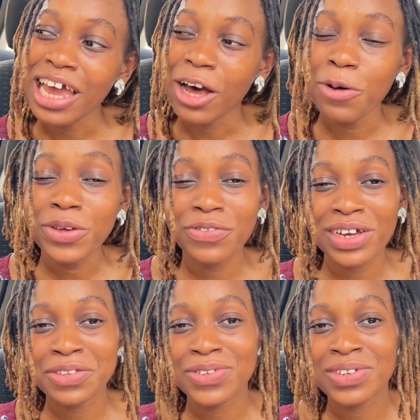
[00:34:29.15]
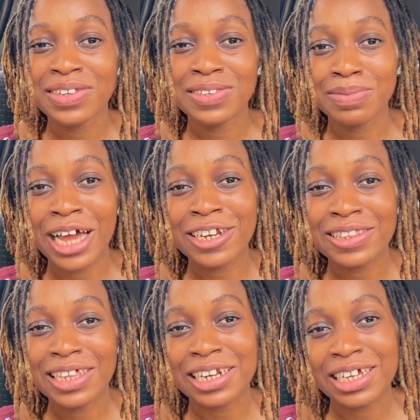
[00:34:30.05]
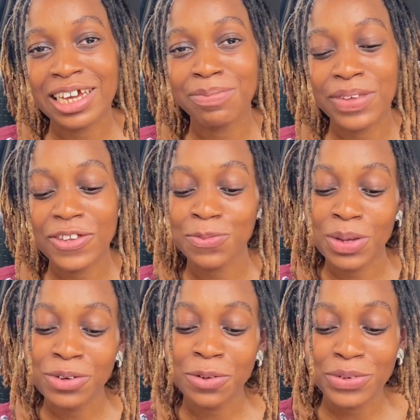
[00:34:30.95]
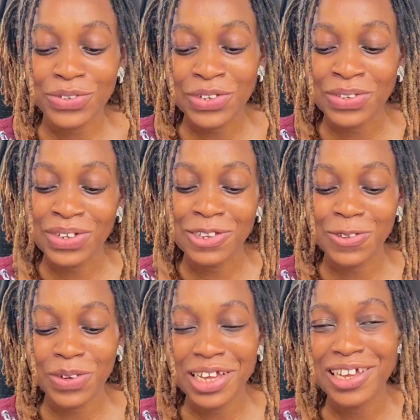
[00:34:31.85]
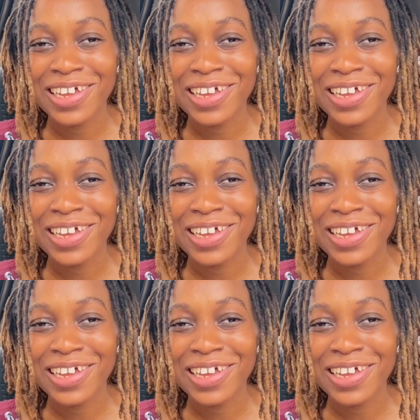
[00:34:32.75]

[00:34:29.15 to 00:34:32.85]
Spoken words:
I hope you're ready to do this daddy thing again, because baby number 2 is on its way.